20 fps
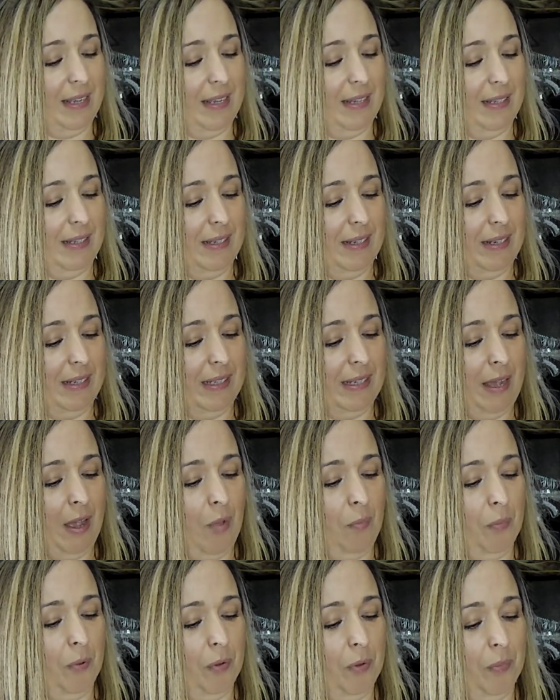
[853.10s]
is the
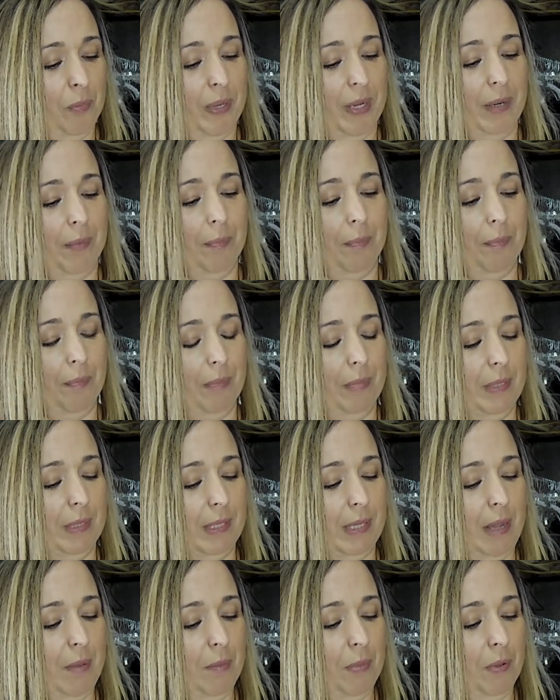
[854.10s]

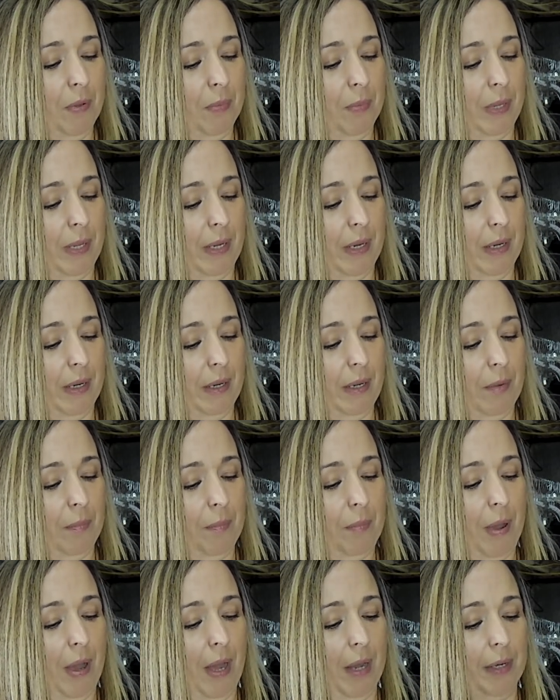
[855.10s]
tumbleweed
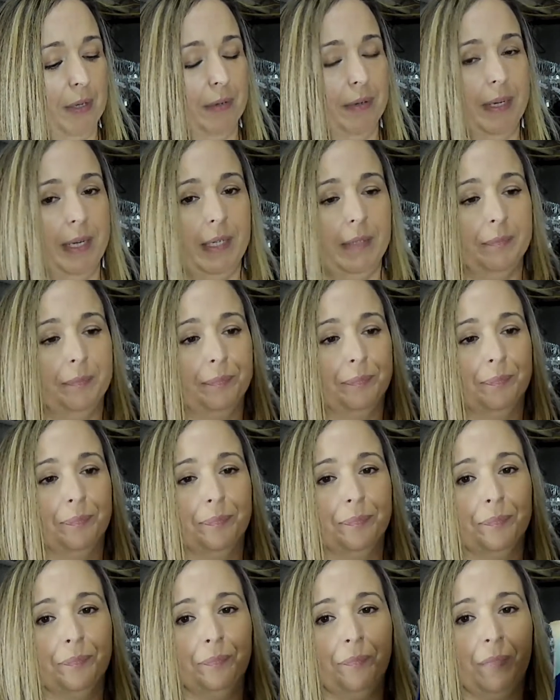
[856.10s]
pottery.
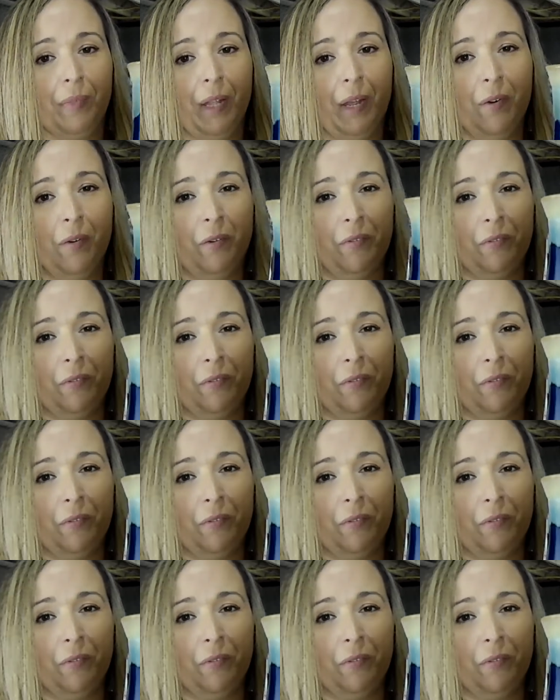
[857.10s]
I don't know